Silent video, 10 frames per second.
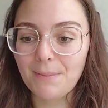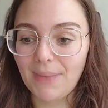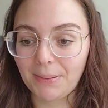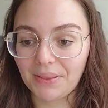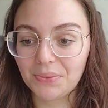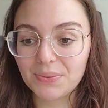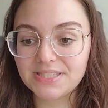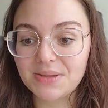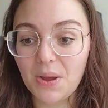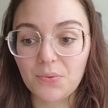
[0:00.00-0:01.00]
My month
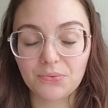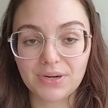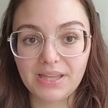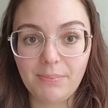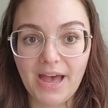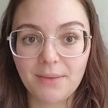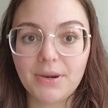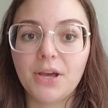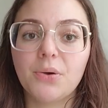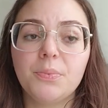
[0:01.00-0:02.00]
was really bad, but
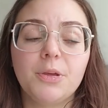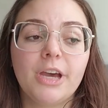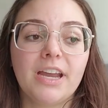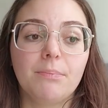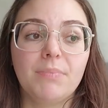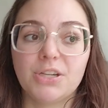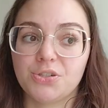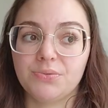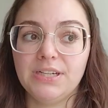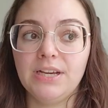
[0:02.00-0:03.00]
I hope you had a
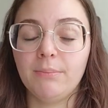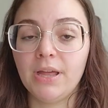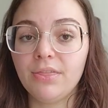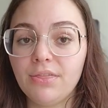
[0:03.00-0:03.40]
better reading month.